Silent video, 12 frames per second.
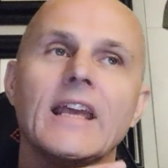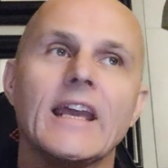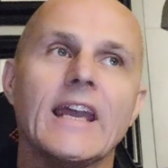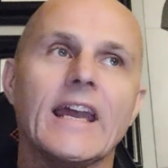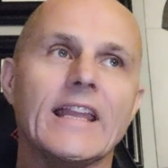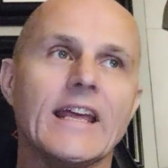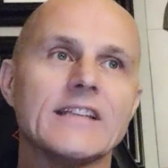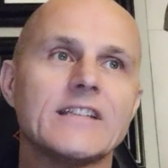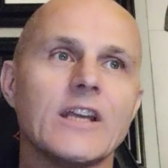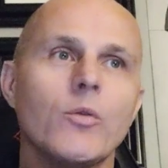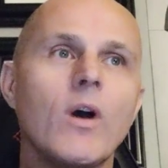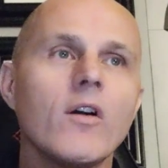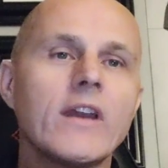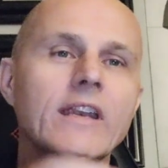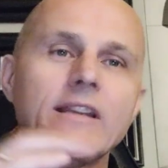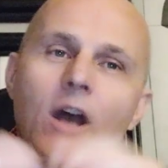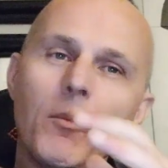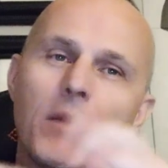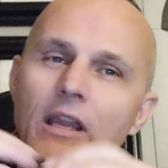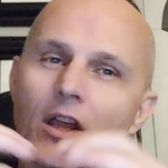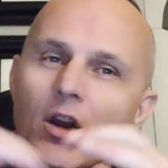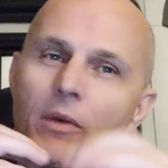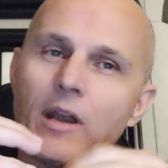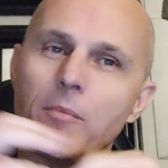And they say, well, can you tell me a
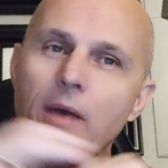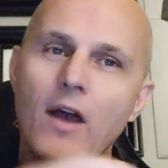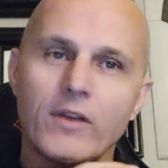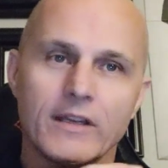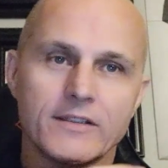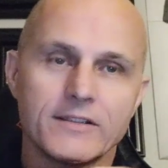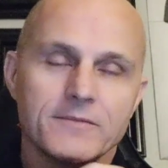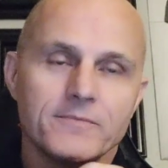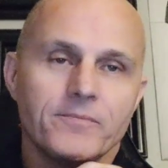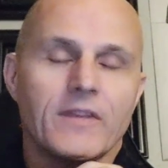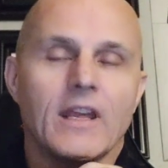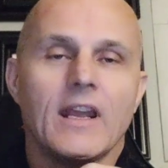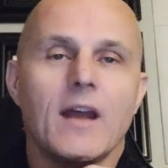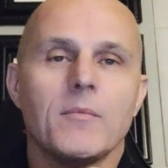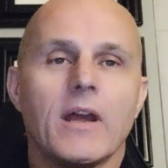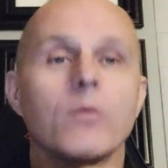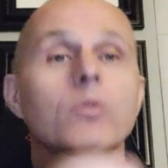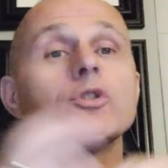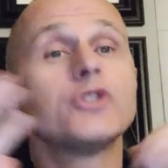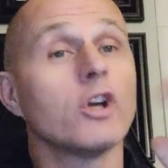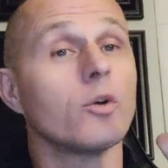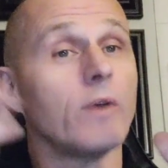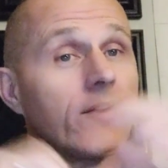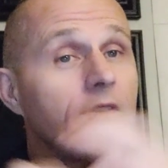little bit about it? And I'm like, well,
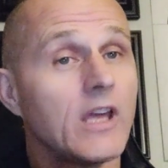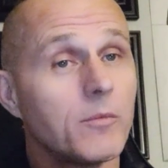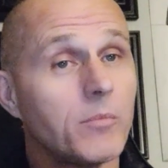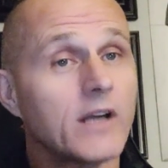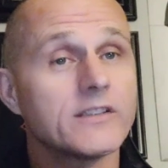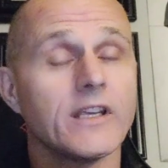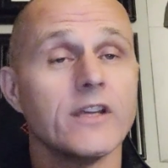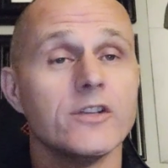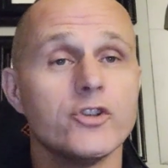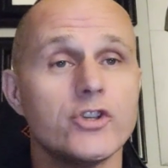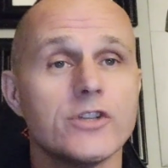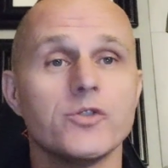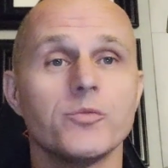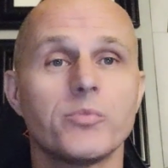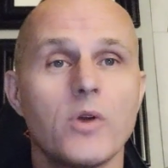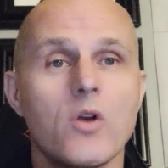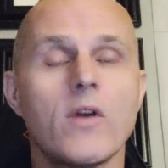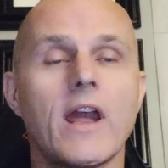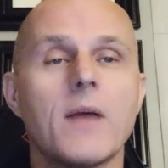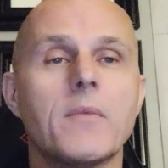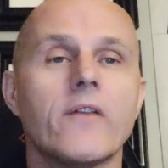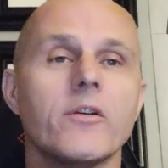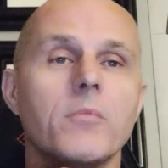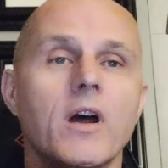sure, we have a kickboxing and jiu-jitsu program
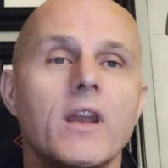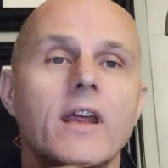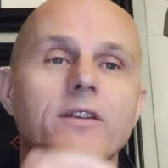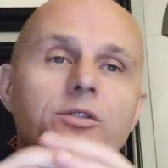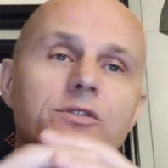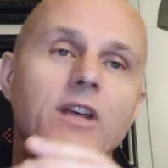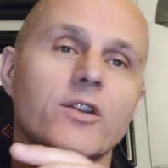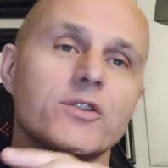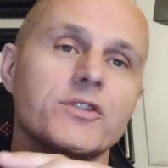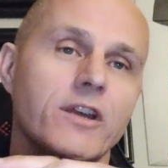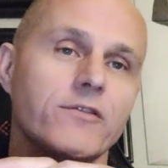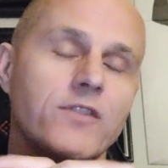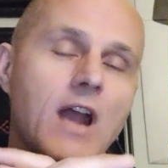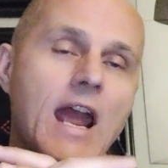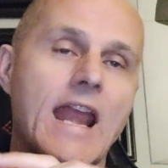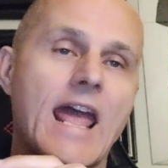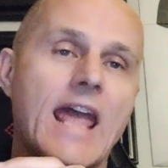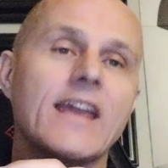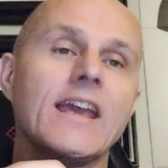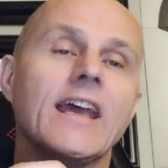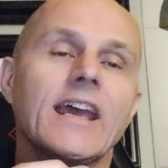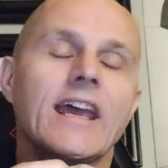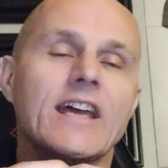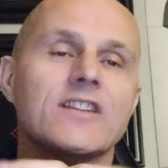every Monday, Tuesday, Thursday, and Friday.
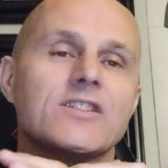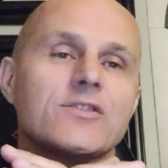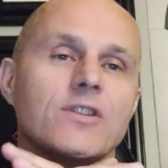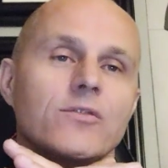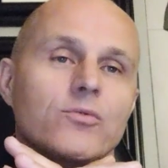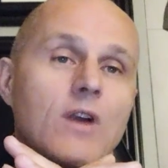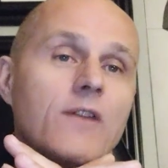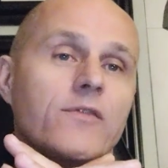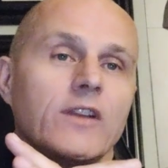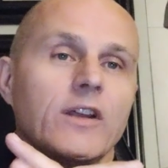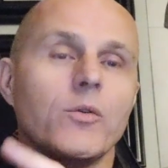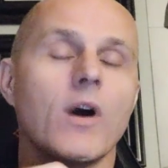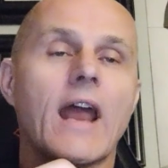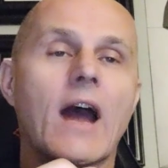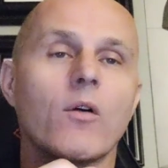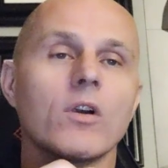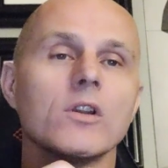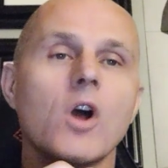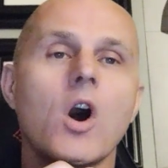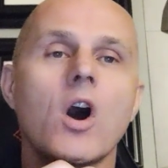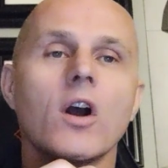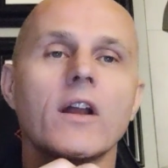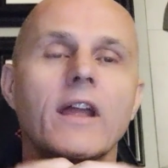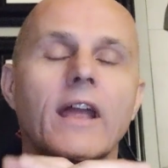It's roughly one hour
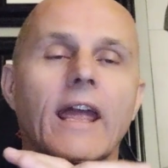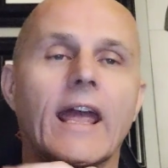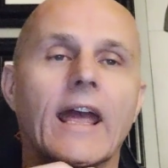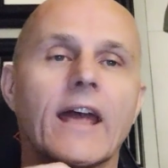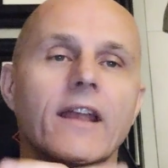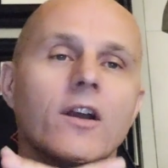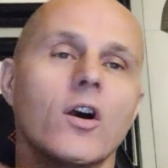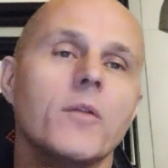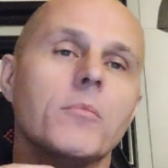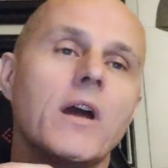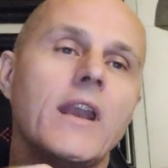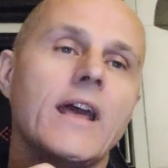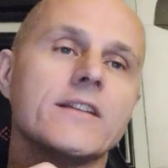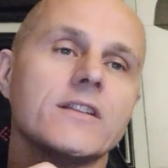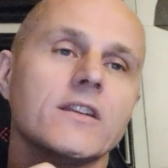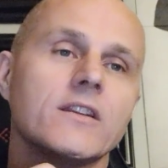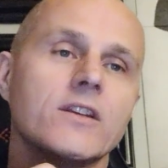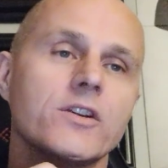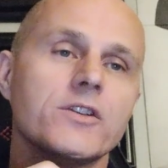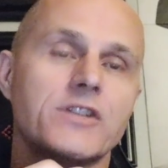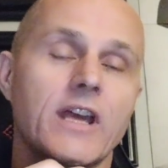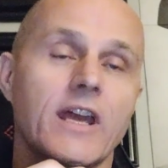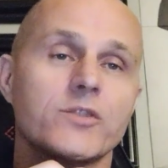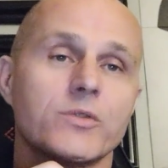long, and on Mondays and
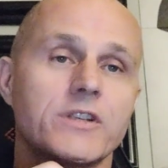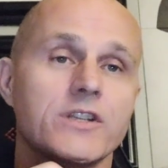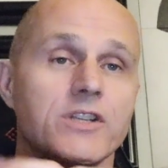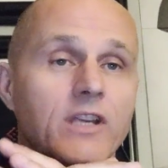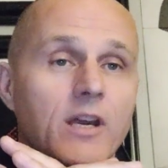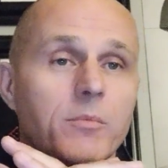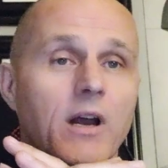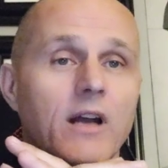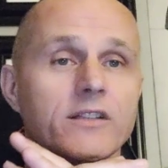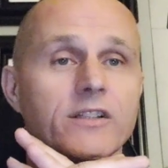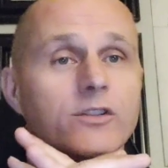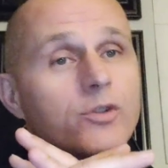Thursdays, we're teaching kickboxing.